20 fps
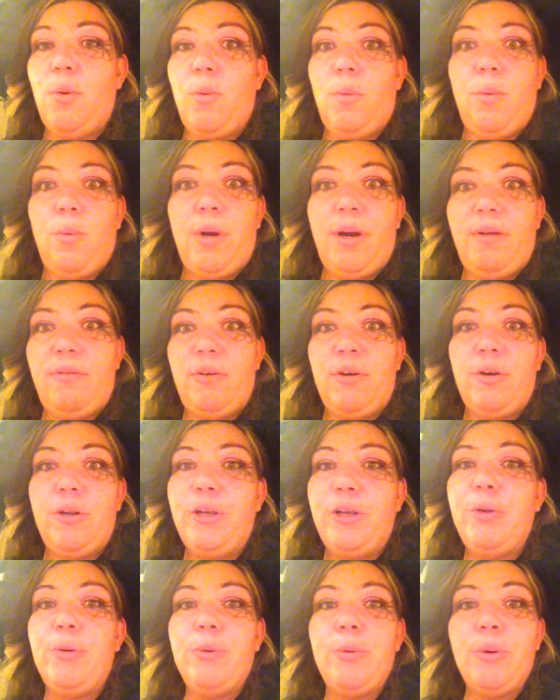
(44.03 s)
whatever
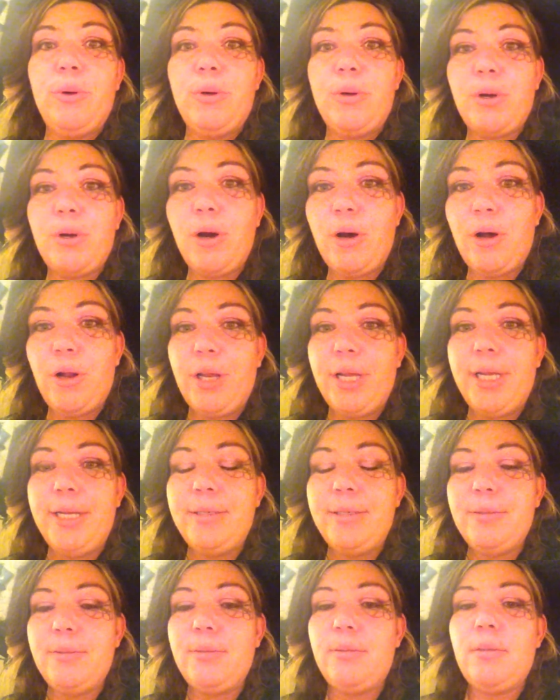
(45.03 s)
you call
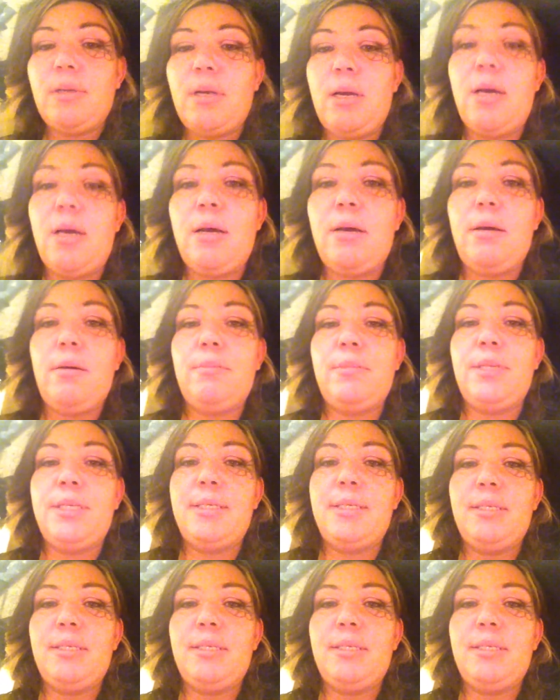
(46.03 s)
it. This